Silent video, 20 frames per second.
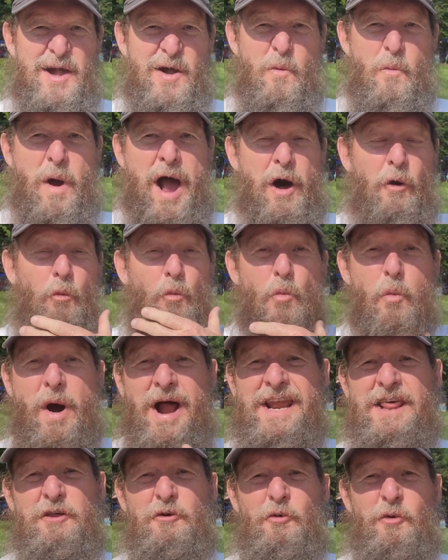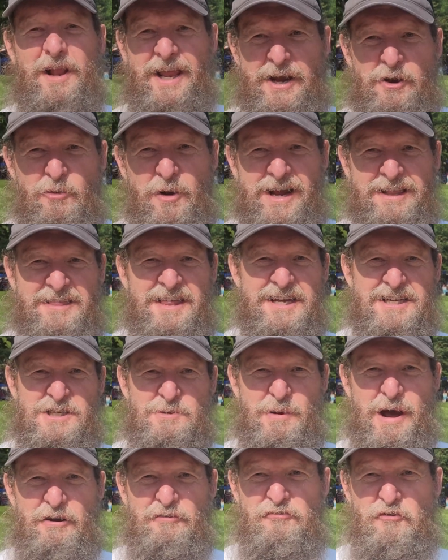Well, one of the really great things
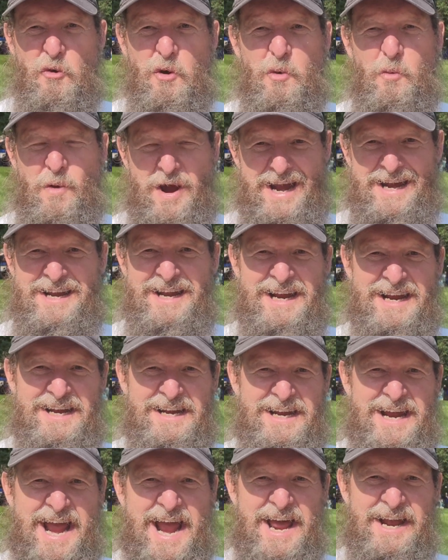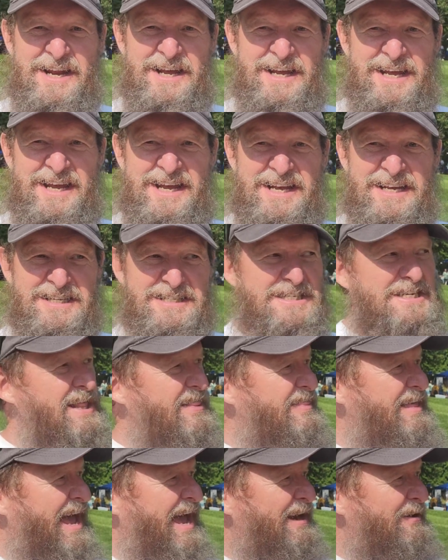about Fort Wayne, Indiana is
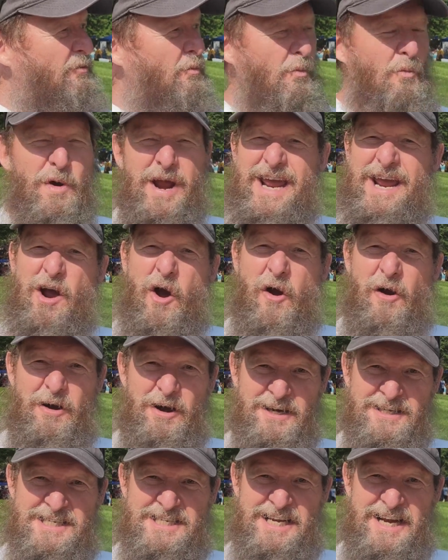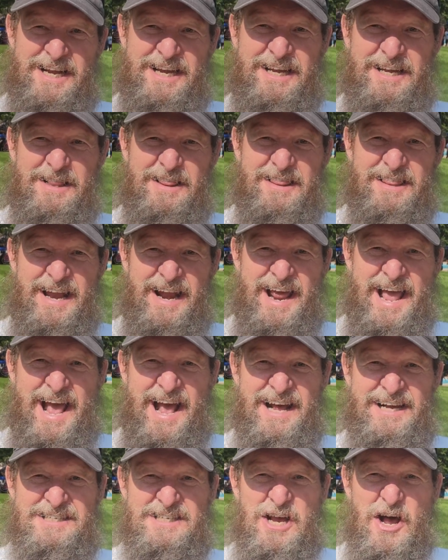that we are a city that
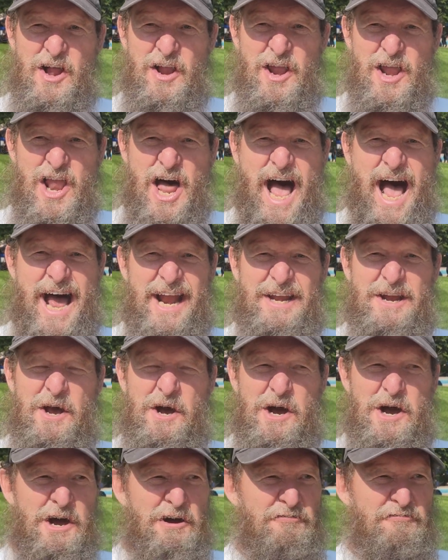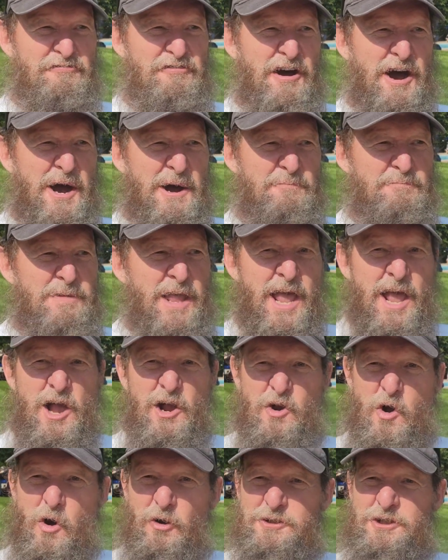has a lot of
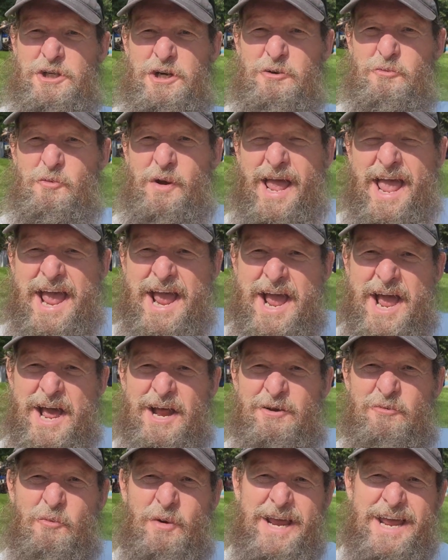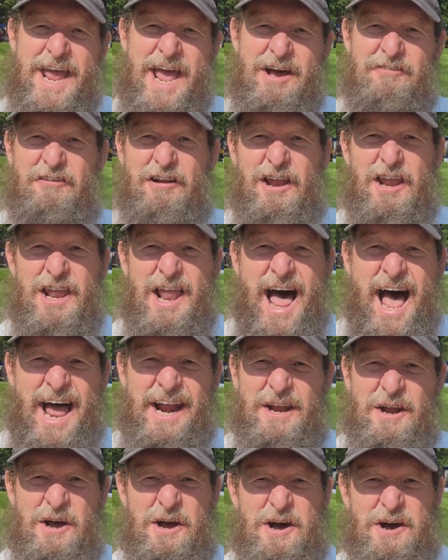culture, and we have a lot
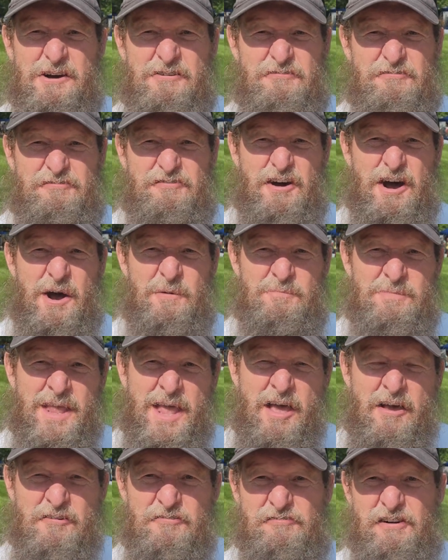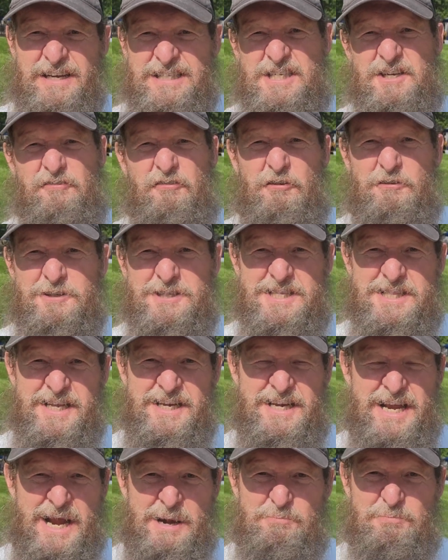of festivals that
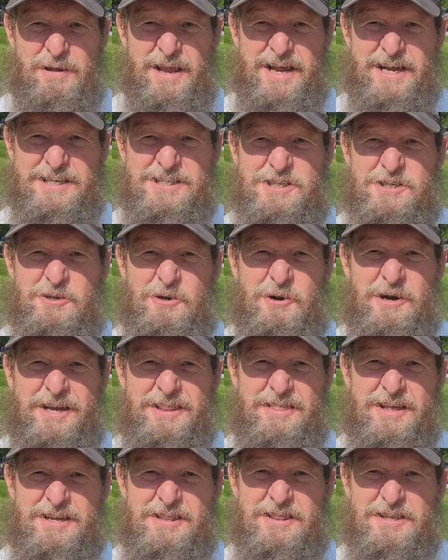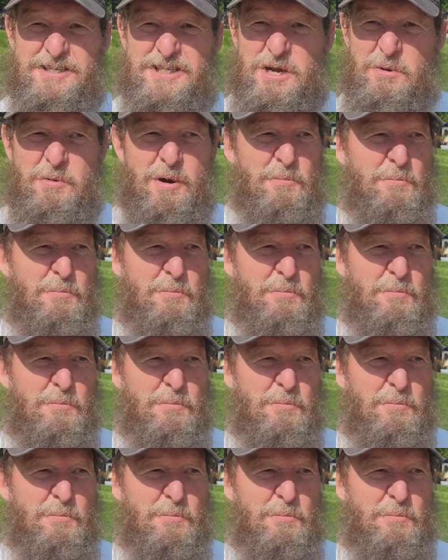take place during the summer